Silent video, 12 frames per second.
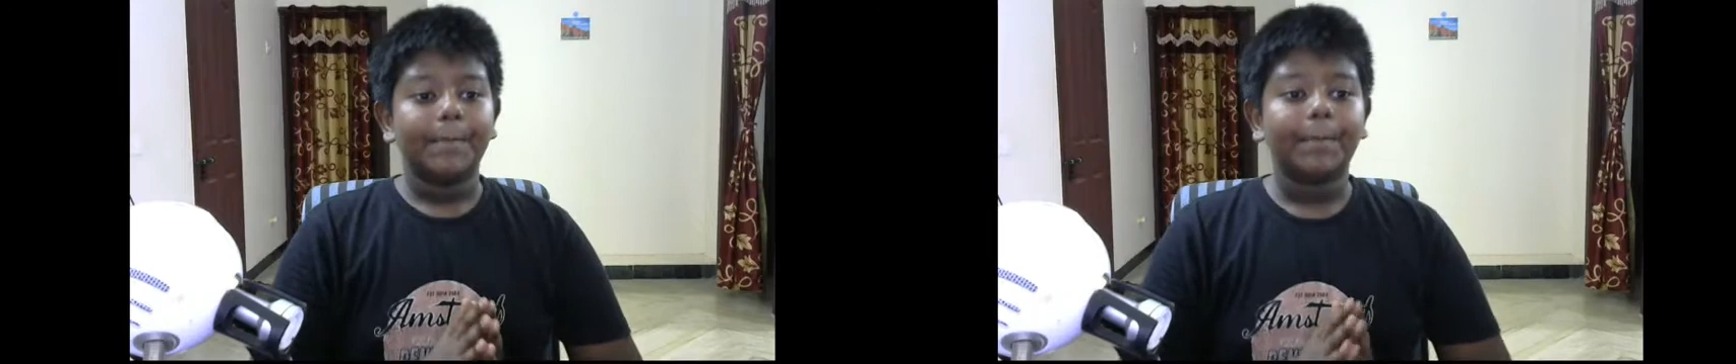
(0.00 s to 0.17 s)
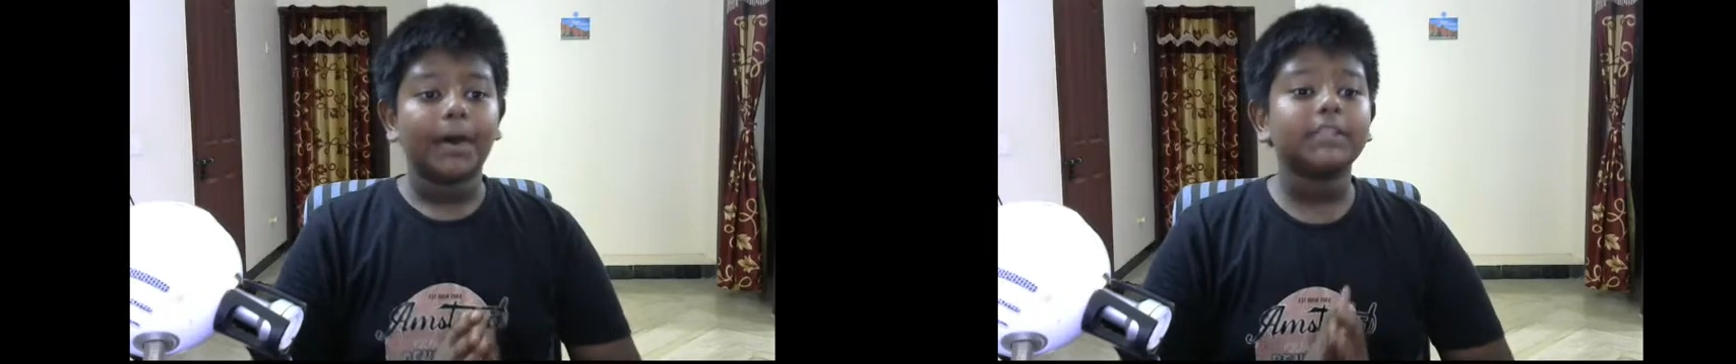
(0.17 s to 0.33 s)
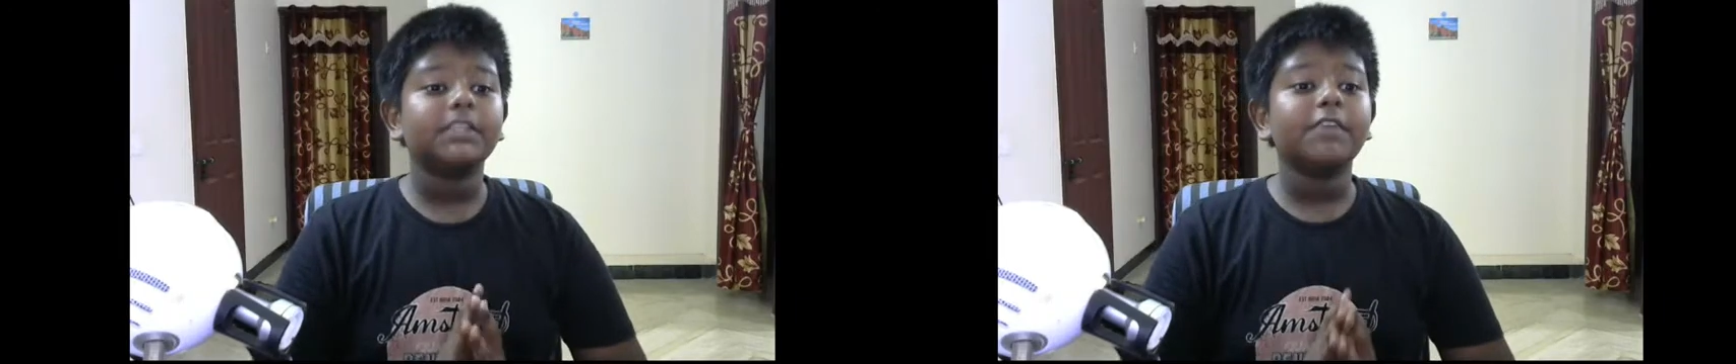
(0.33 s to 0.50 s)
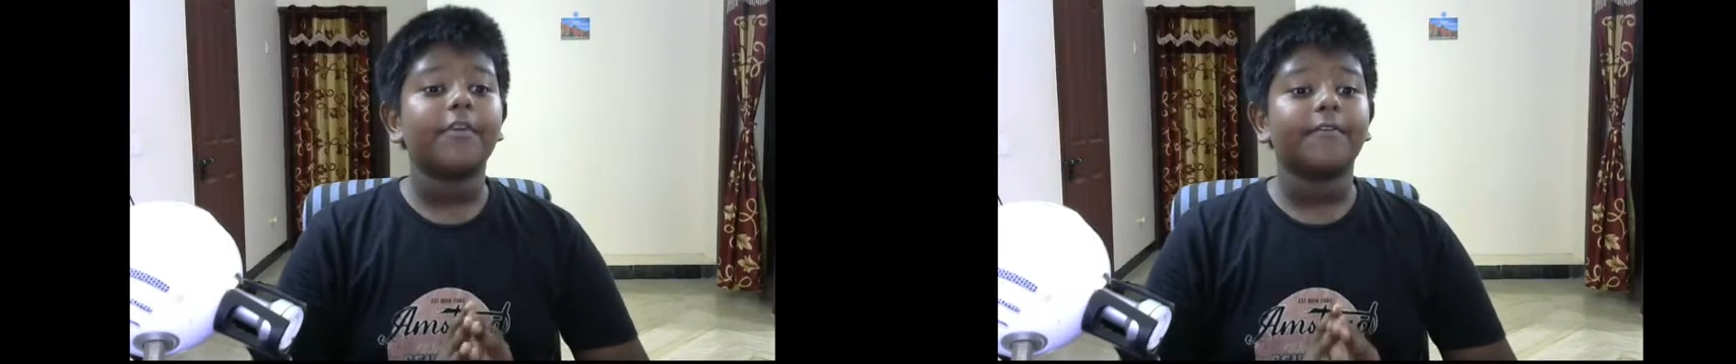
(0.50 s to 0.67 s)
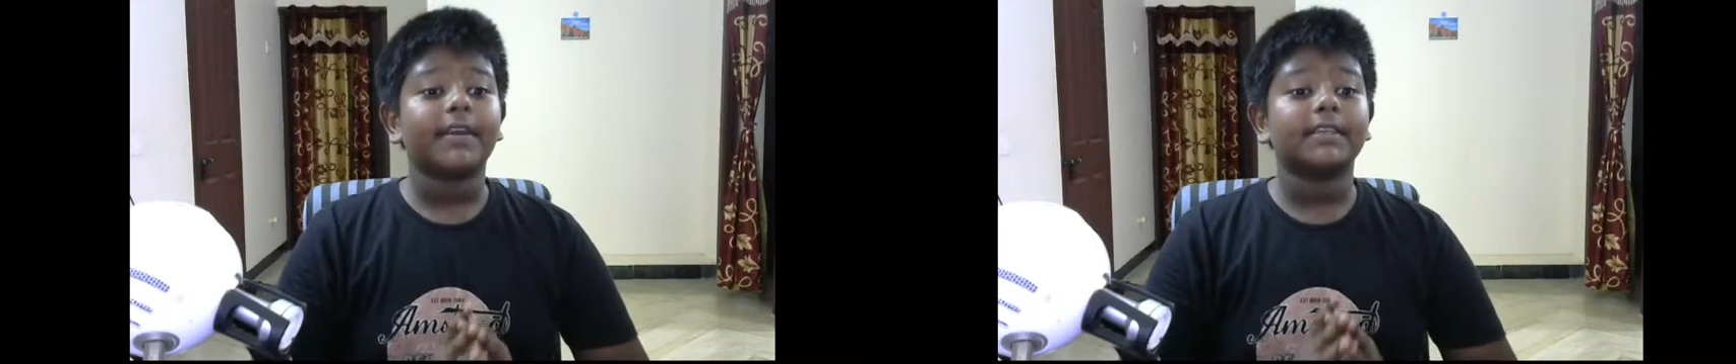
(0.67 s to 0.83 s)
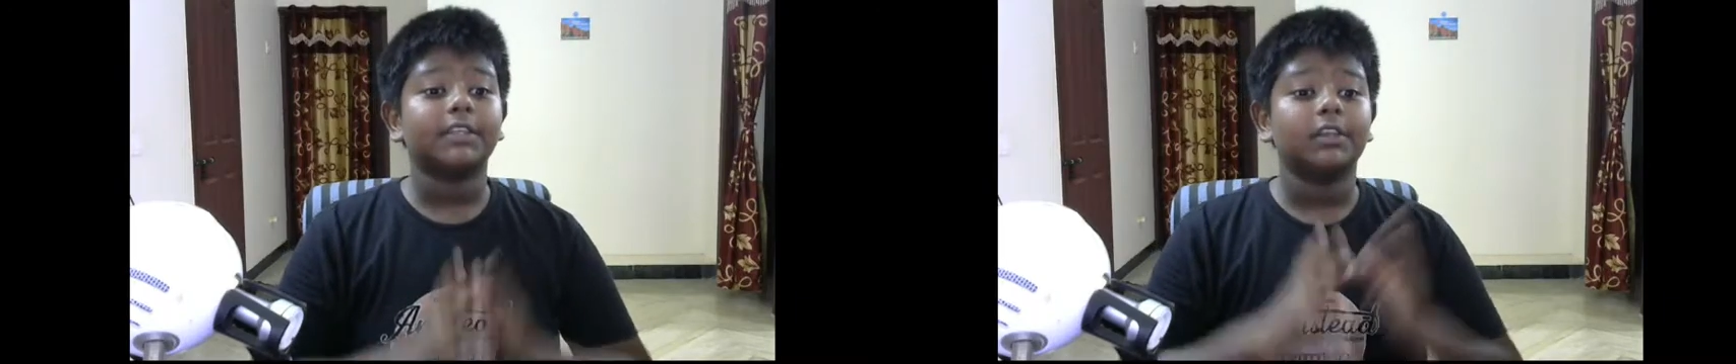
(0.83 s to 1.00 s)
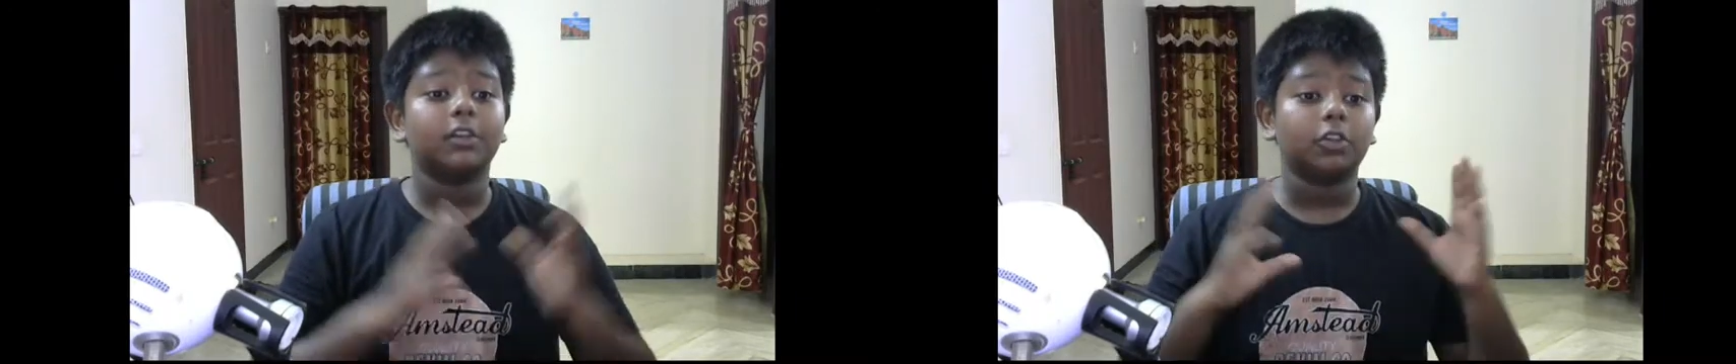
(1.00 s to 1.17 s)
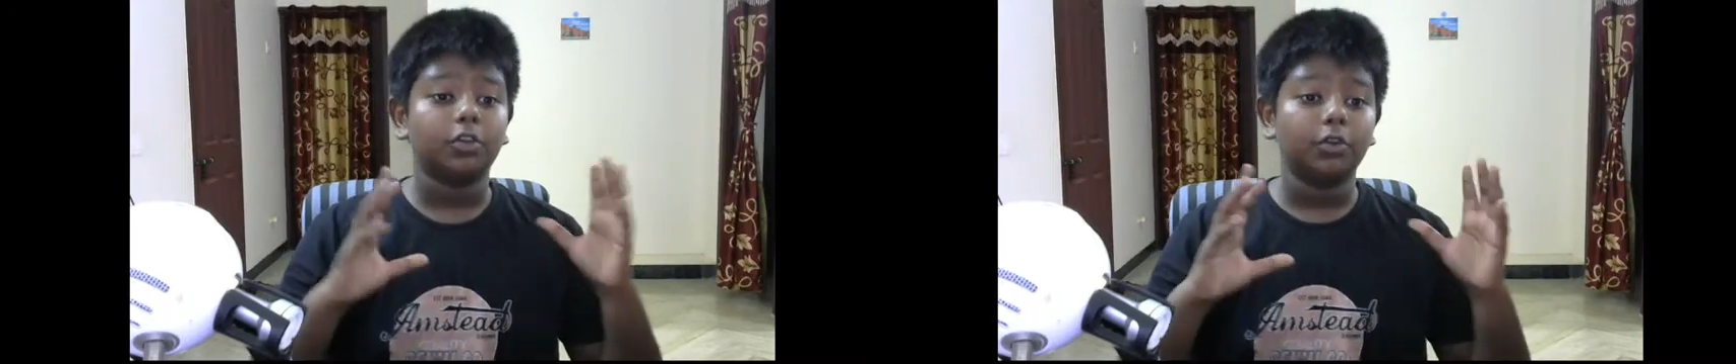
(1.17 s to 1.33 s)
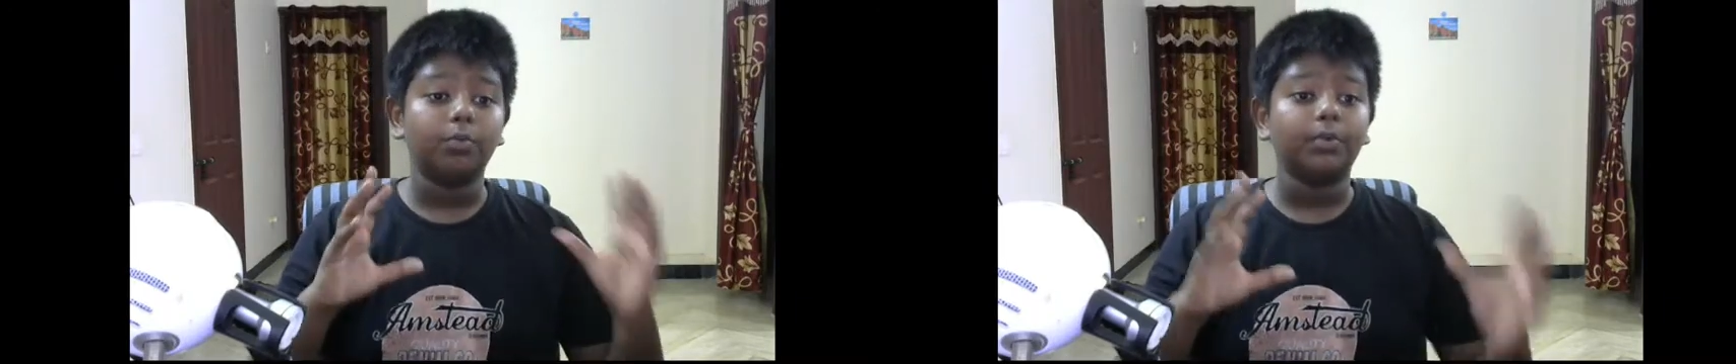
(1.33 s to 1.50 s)
Positive effects
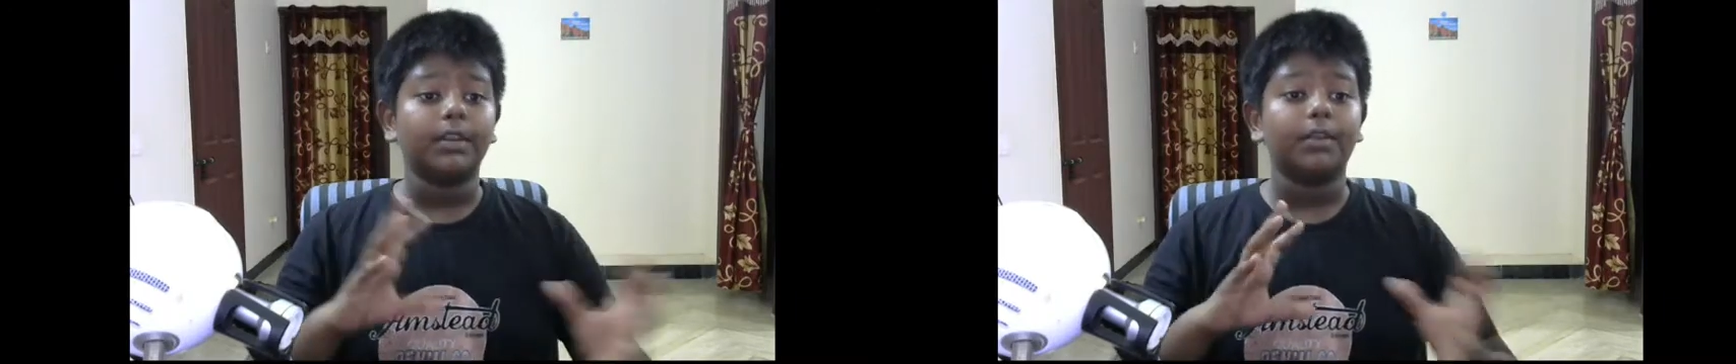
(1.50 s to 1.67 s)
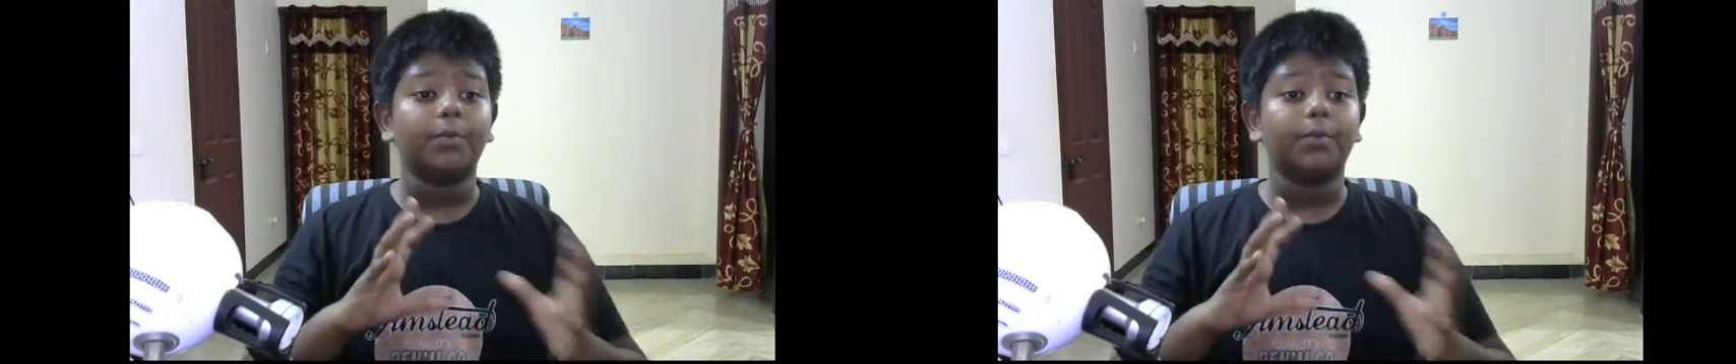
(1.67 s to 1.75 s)
include